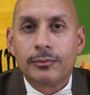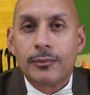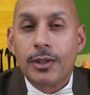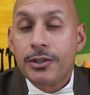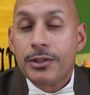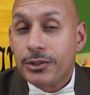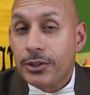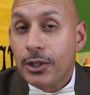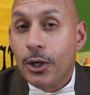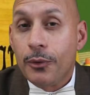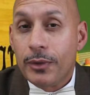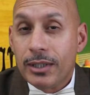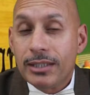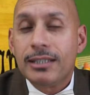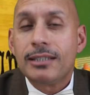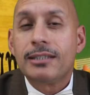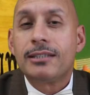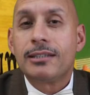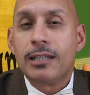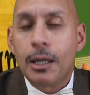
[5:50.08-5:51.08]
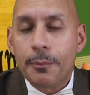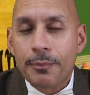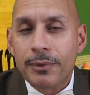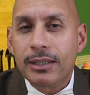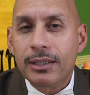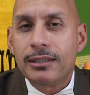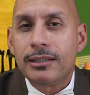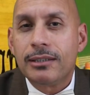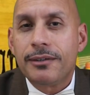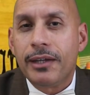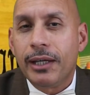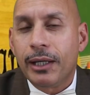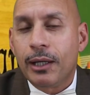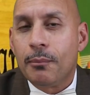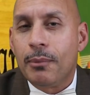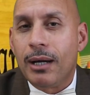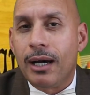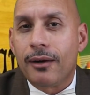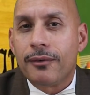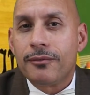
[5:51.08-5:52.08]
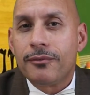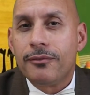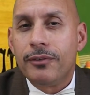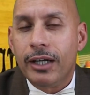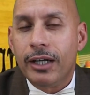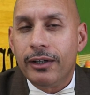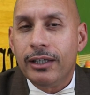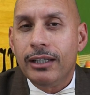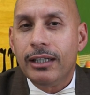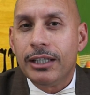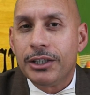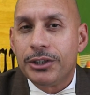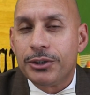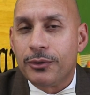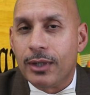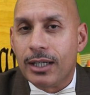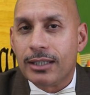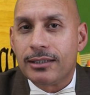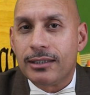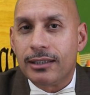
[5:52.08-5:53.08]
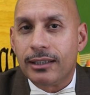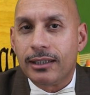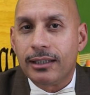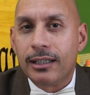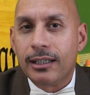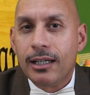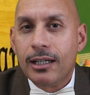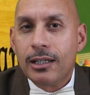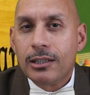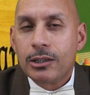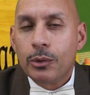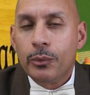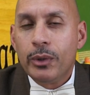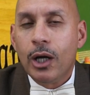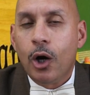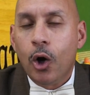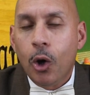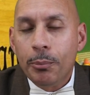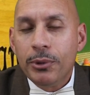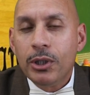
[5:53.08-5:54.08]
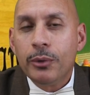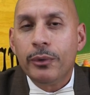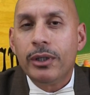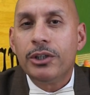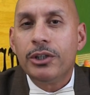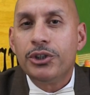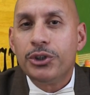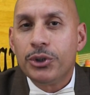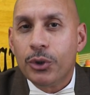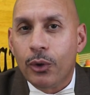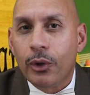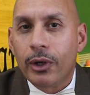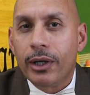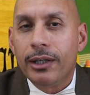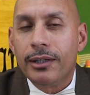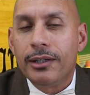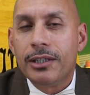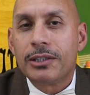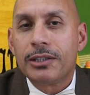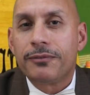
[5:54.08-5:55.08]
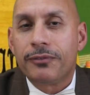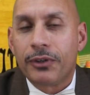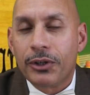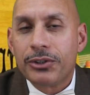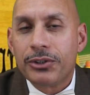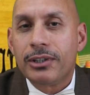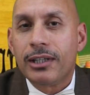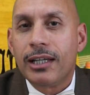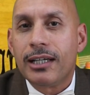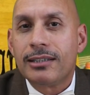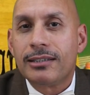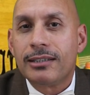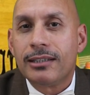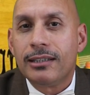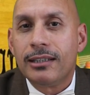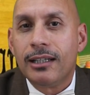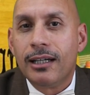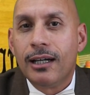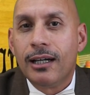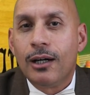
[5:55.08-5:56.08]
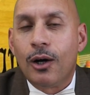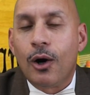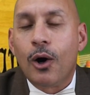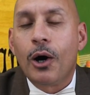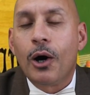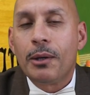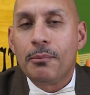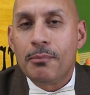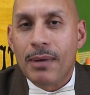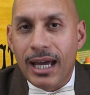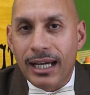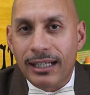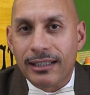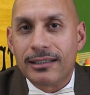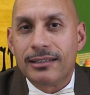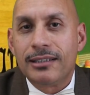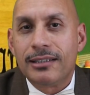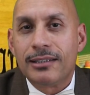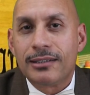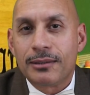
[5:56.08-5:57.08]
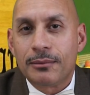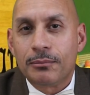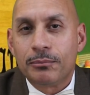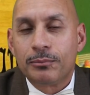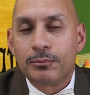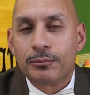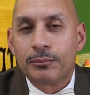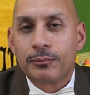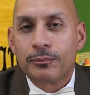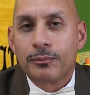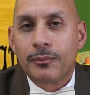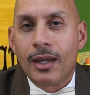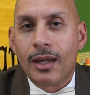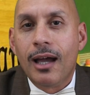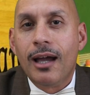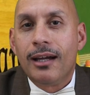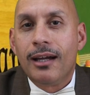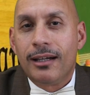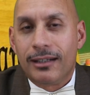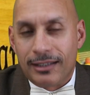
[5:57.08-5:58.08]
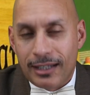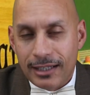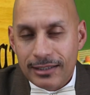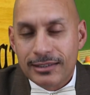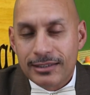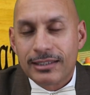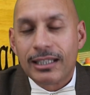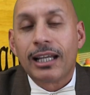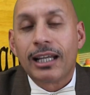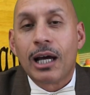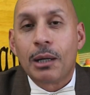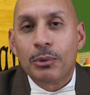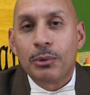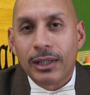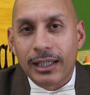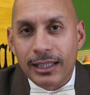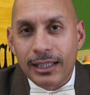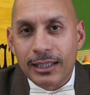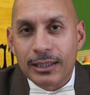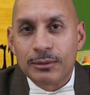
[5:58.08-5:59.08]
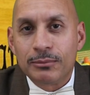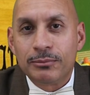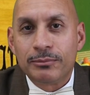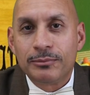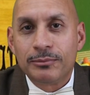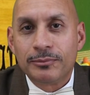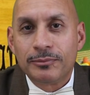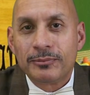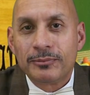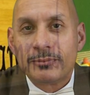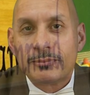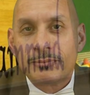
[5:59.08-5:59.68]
So this is something to think about. Very interesting. So we hope you enjoyed this first lesson on magnetism. Assalamu alaikum.